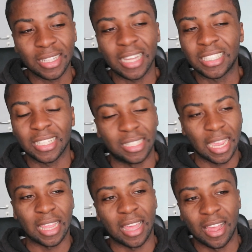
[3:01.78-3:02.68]
did I just
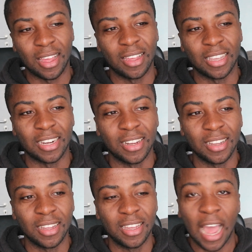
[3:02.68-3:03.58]
say that,
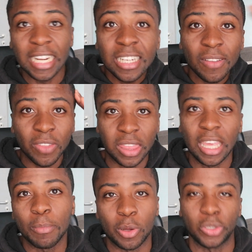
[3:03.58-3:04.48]
I didn't even
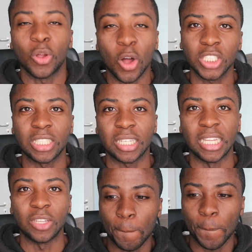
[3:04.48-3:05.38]
think about it
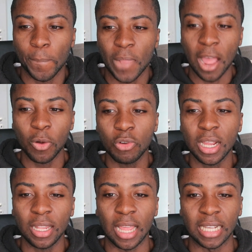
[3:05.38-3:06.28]
consciously. I
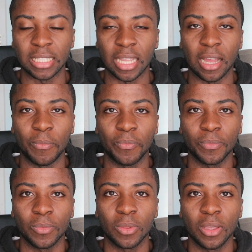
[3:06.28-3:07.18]
realized that
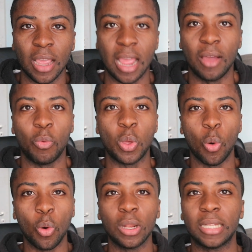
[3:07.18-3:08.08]
we
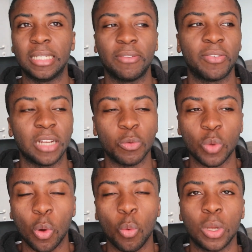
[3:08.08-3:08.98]
all are different and
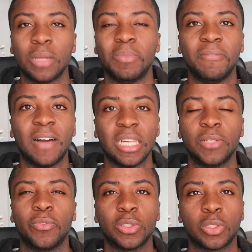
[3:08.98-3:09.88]
we all want to be
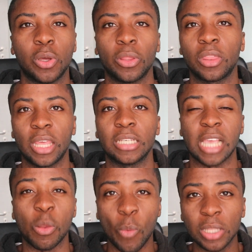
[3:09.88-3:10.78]
valued for certain things.
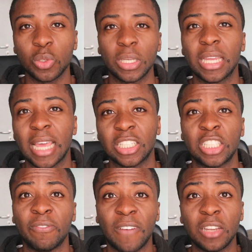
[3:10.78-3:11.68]
And once you can
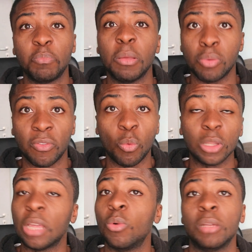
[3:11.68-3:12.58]
actually value people for
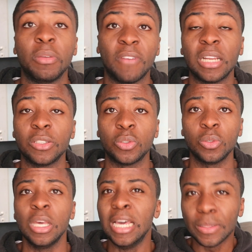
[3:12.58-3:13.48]
what they want to be valued to,
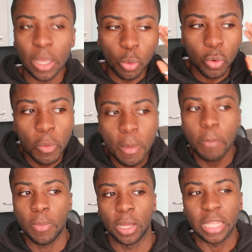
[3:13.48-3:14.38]
they will
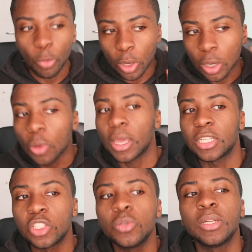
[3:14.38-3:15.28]
remember, they will look
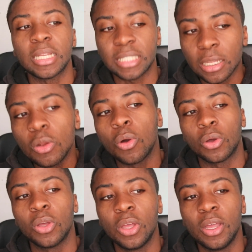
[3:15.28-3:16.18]
at you and they say, look,